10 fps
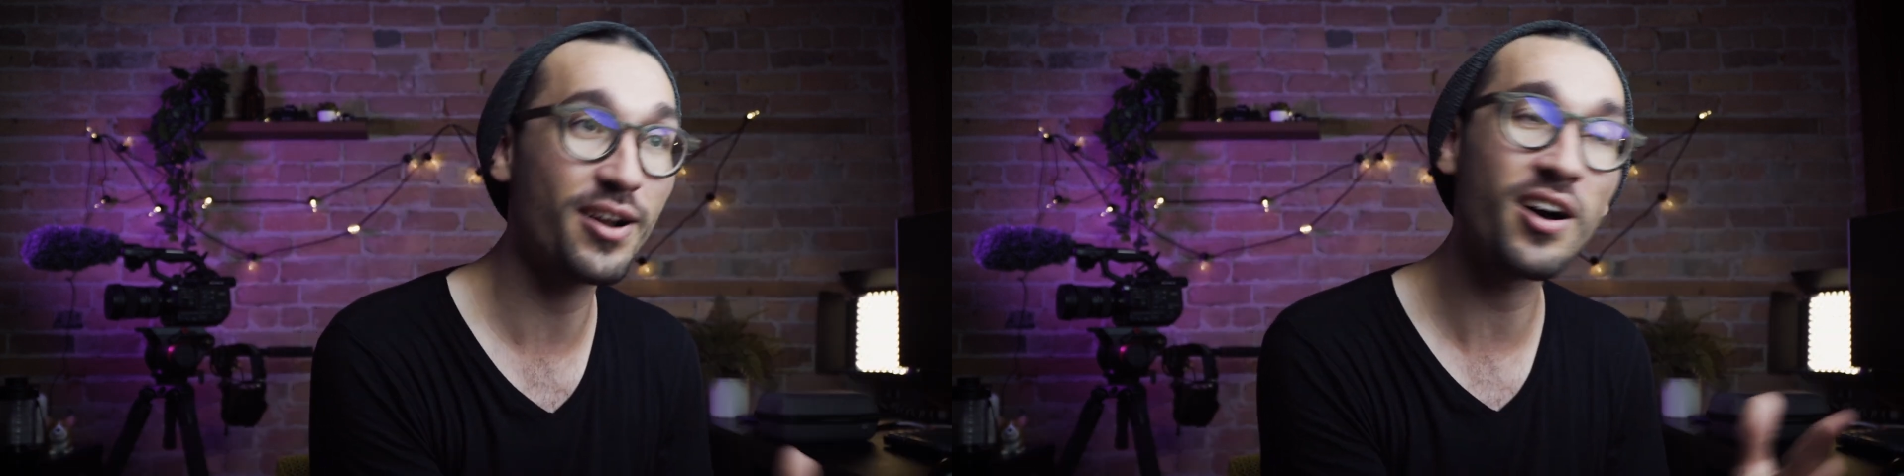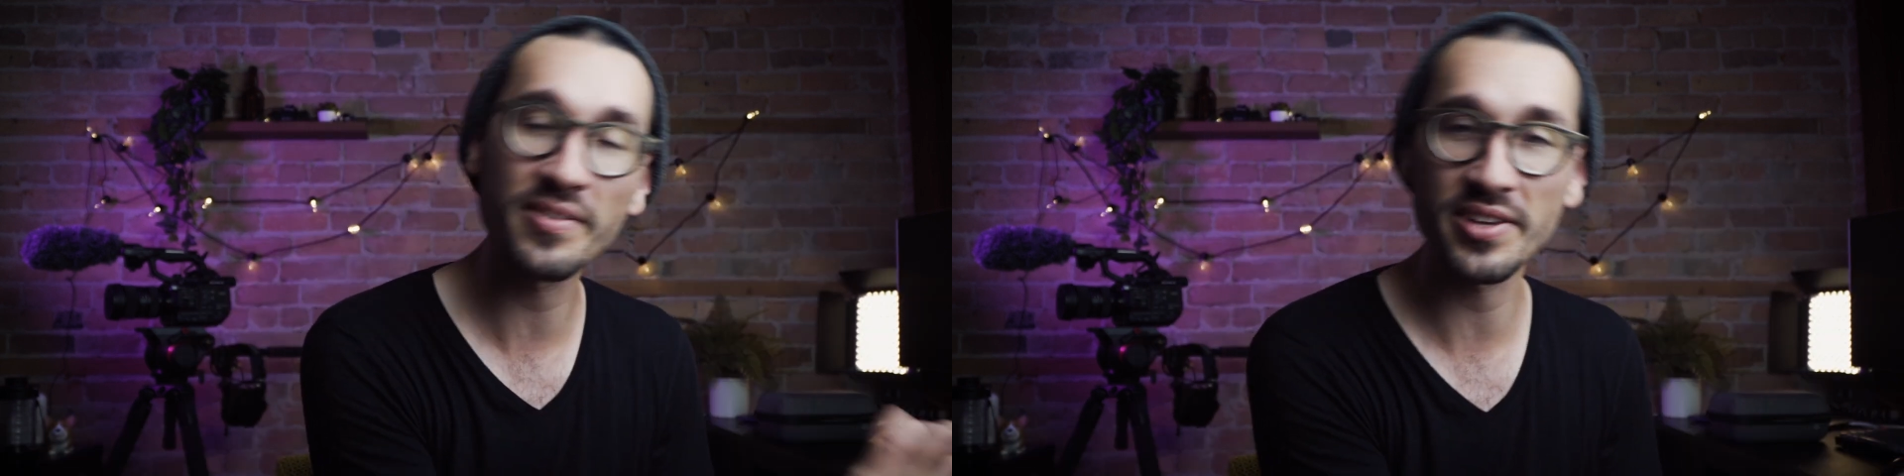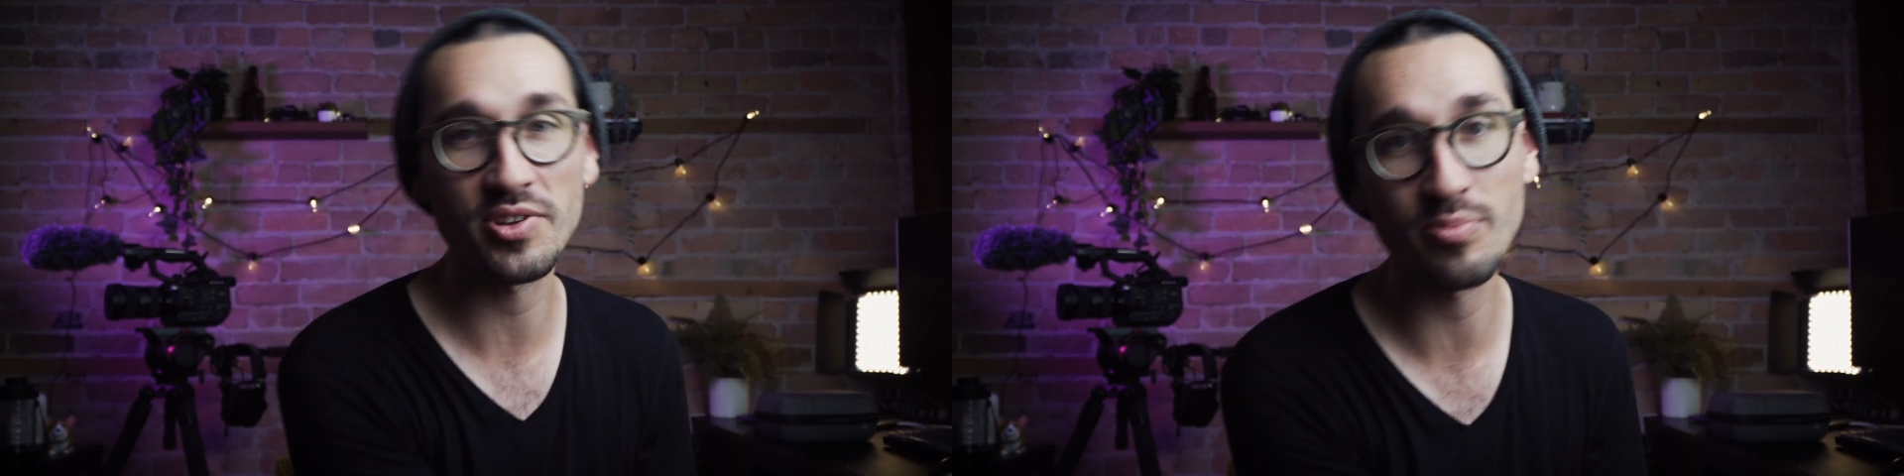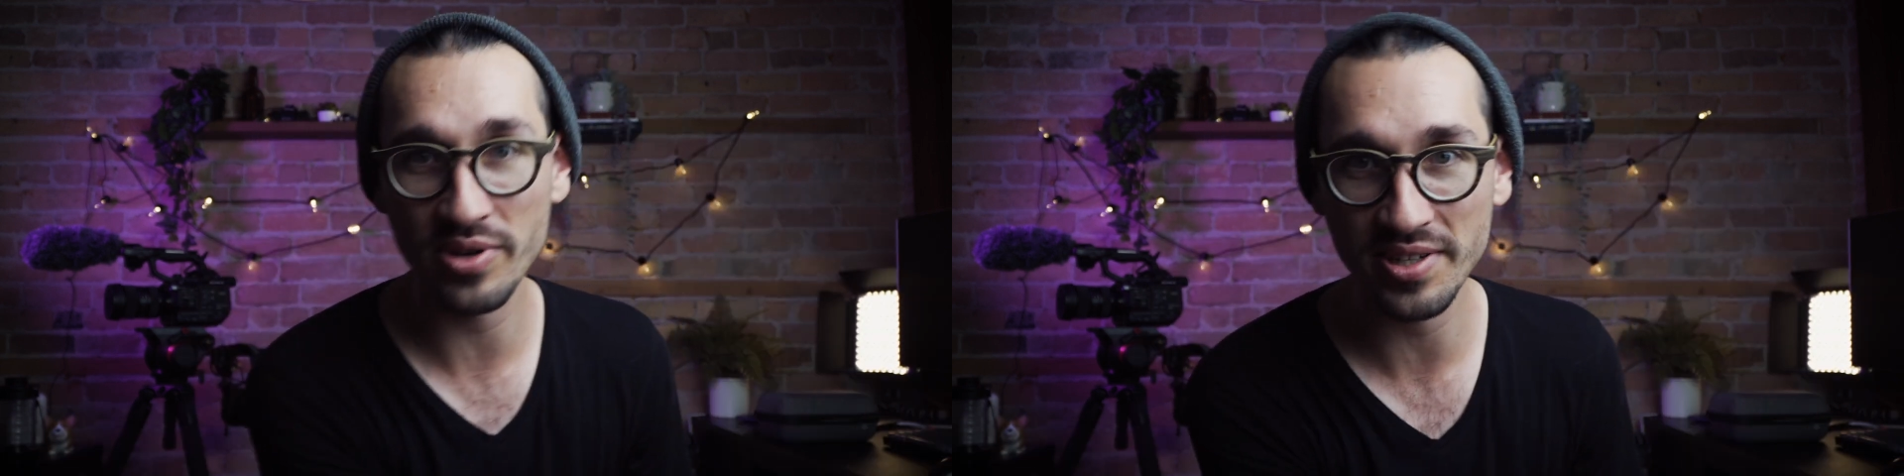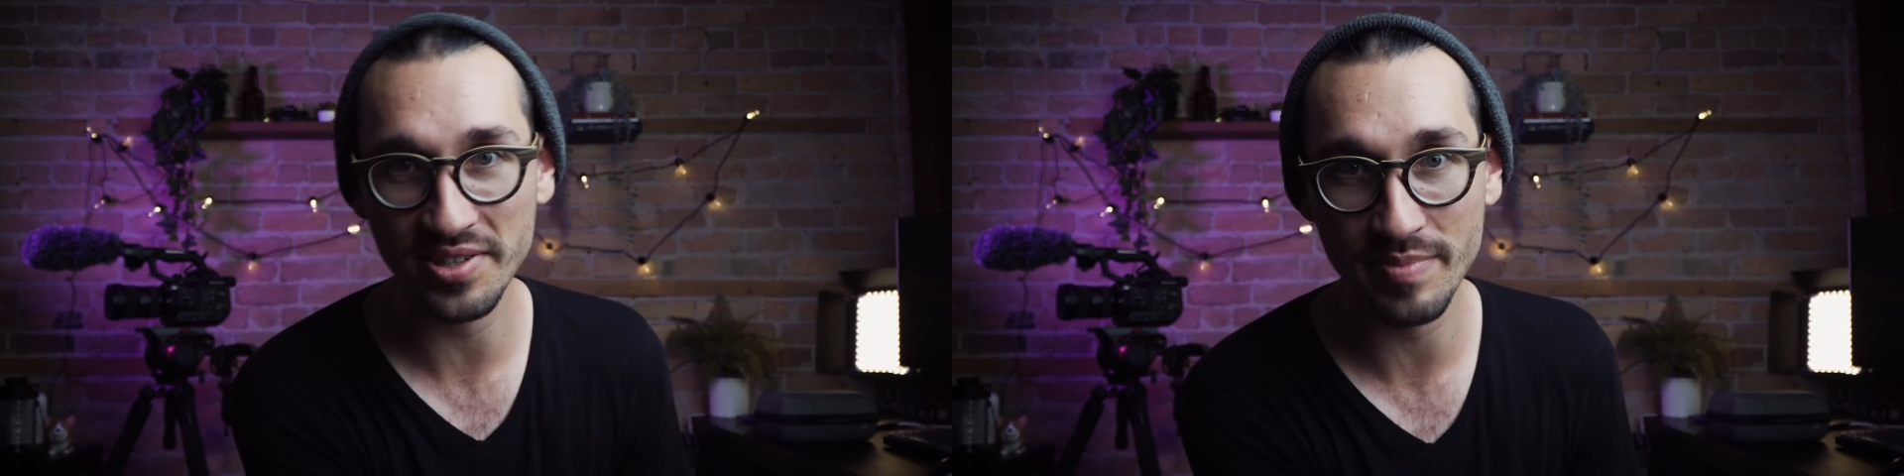all the other
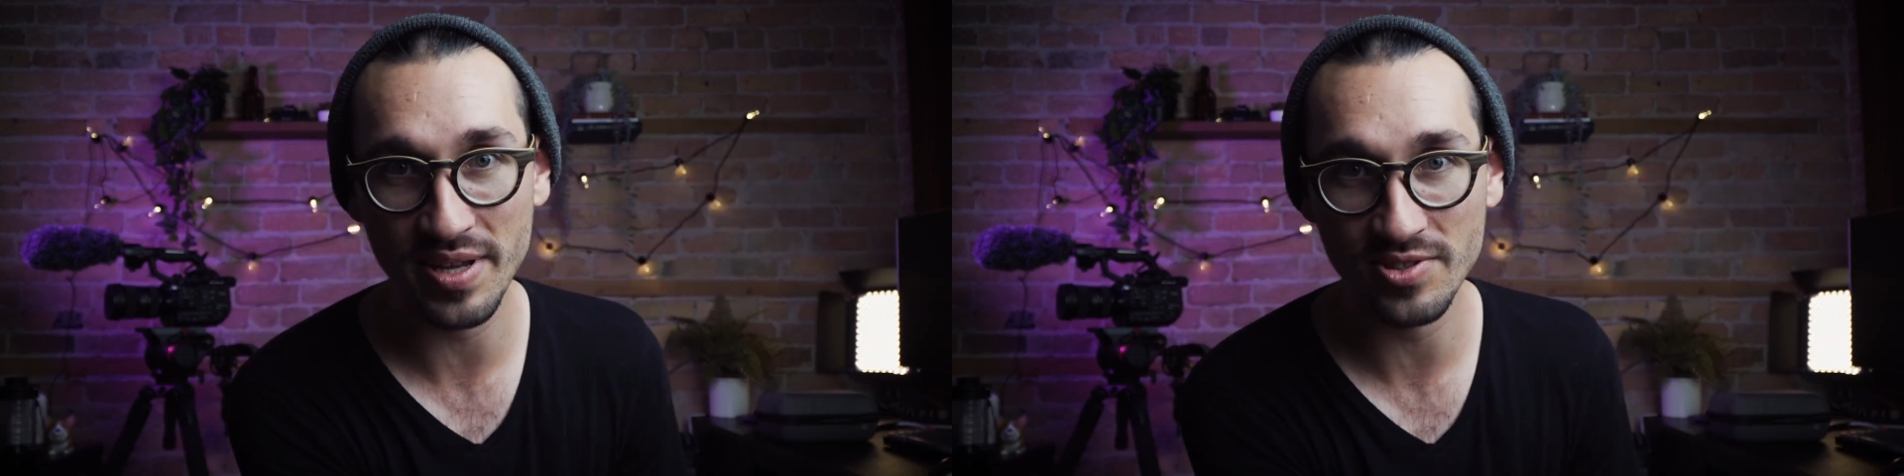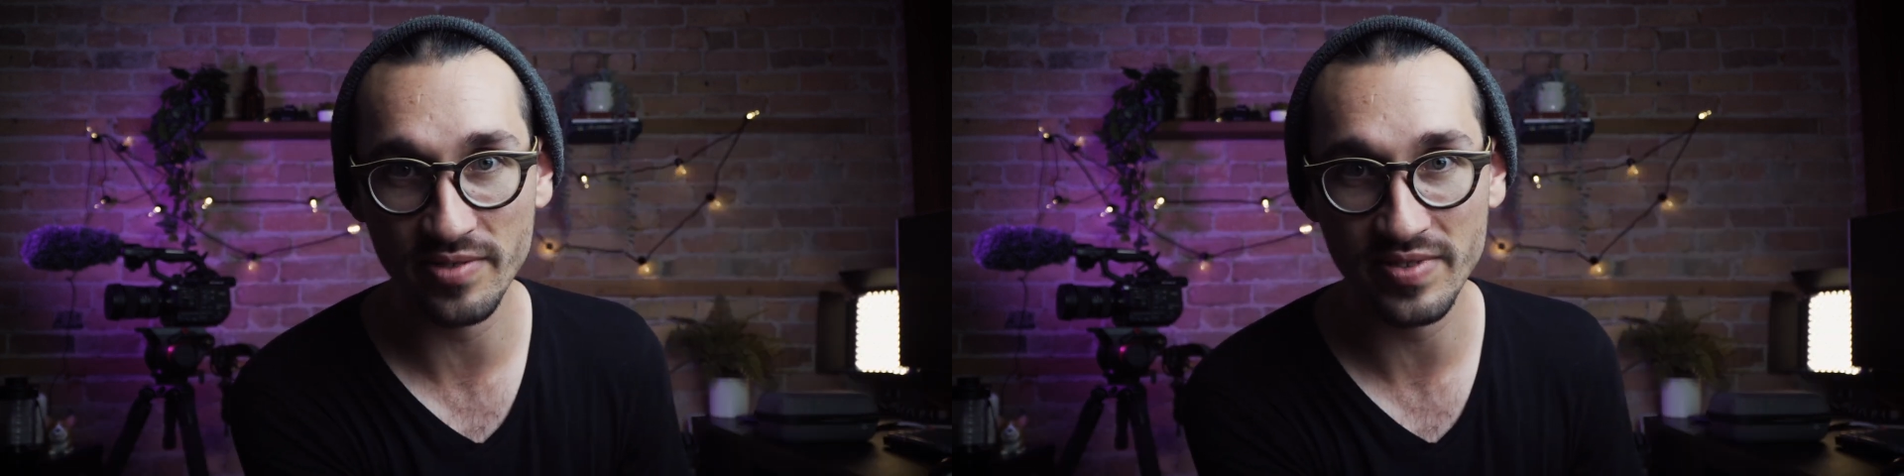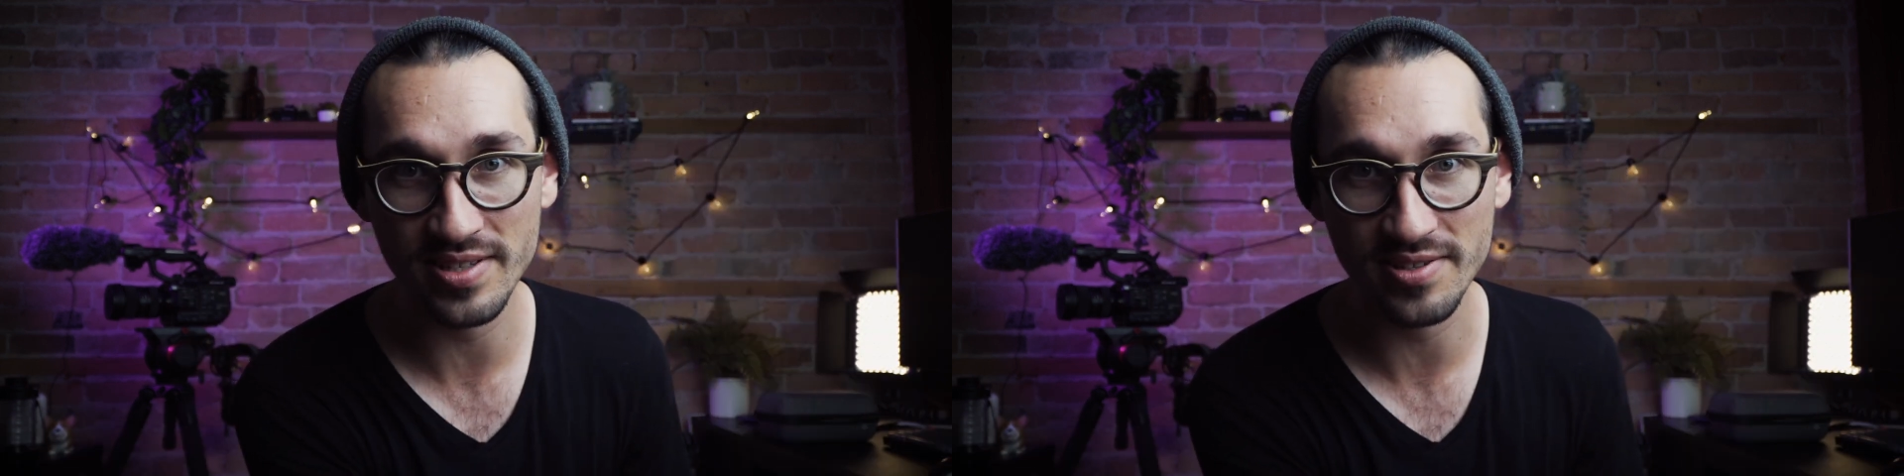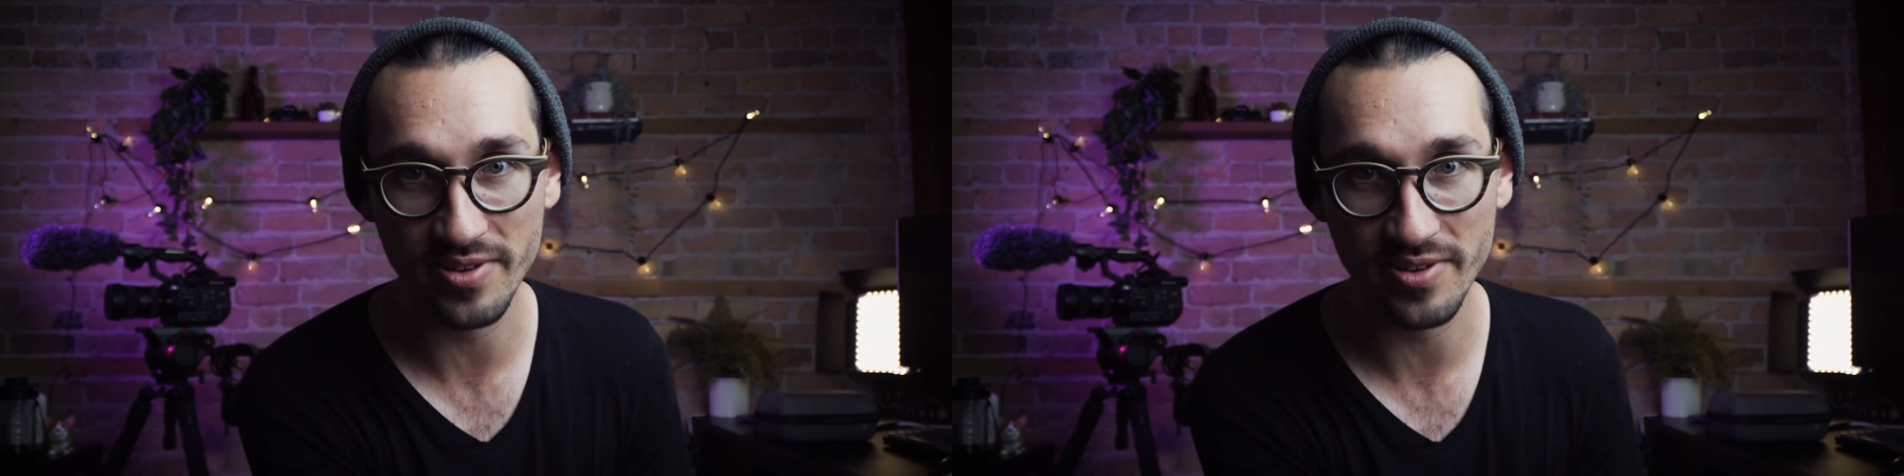print-on-demand services